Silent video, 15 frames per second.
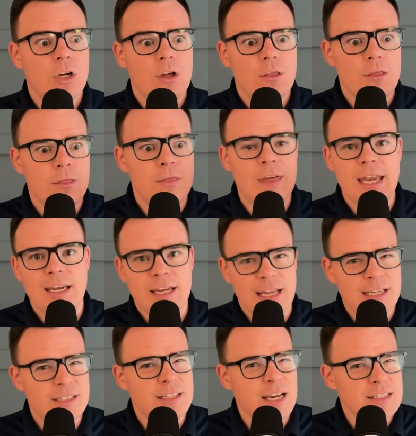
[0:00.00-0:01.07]
then
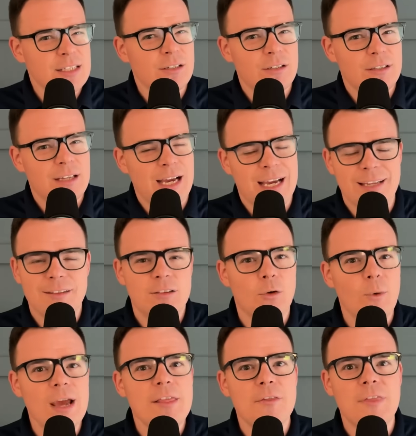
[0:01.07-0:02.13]
it doesn't, the
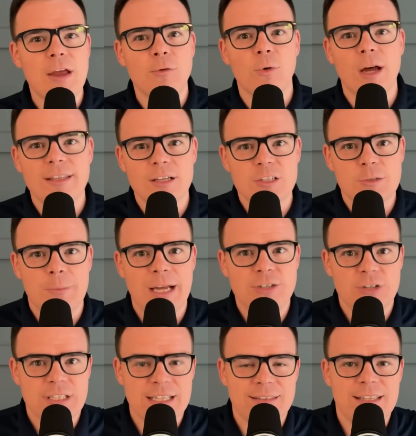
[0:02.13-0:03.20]
way that they run those
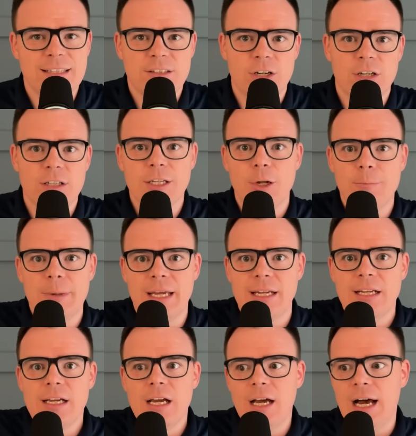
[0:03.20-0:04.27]
metrics, I think they're a little bit
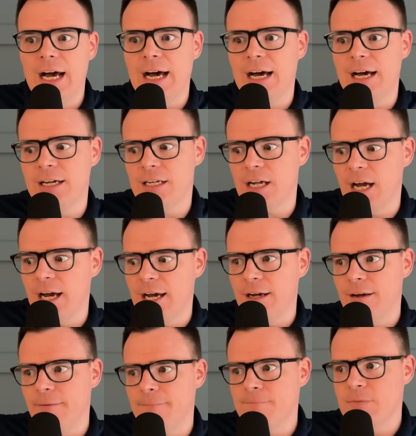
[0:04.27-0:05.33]

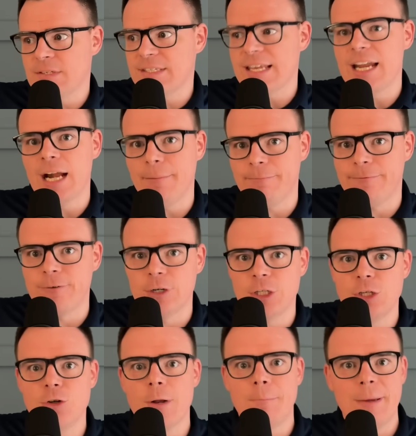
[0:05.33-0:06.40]
set up for
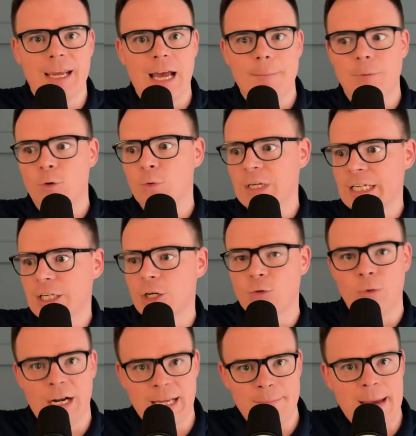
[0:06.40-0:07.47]
you to pick up a really good
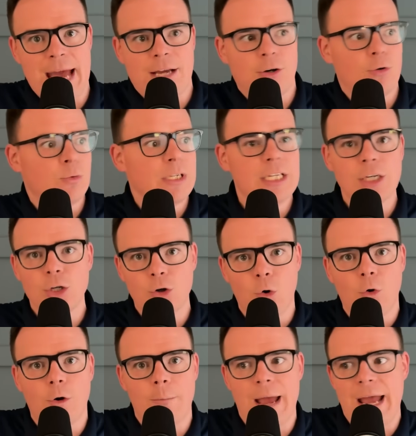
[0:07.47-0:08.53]
running back or a really good
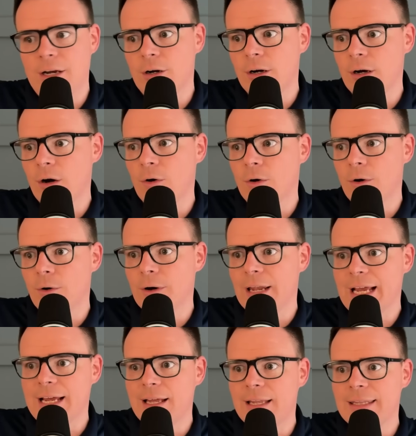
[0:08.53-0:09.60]
quarterback or
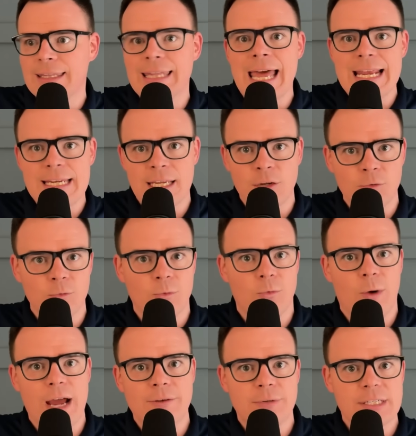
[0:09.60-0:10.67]
like a lightning
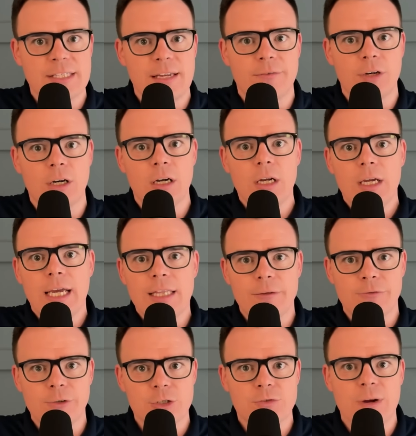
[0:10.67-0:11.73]
wide receiver in the
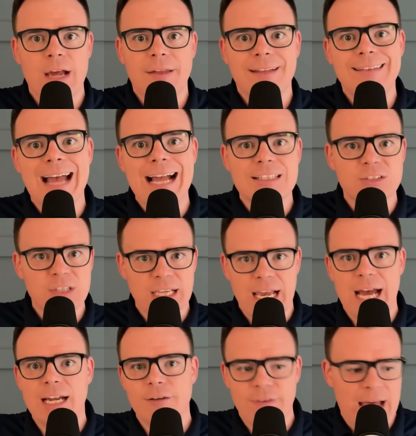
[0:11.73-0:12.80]
first round. Like that's
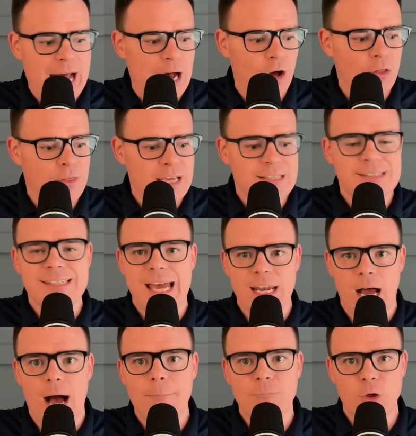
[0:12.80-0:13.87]
kind of how they set
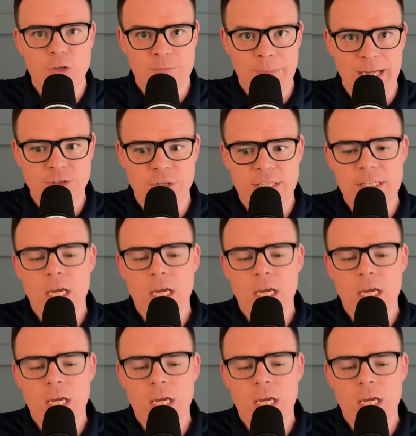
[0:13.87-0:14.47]
up those metrics.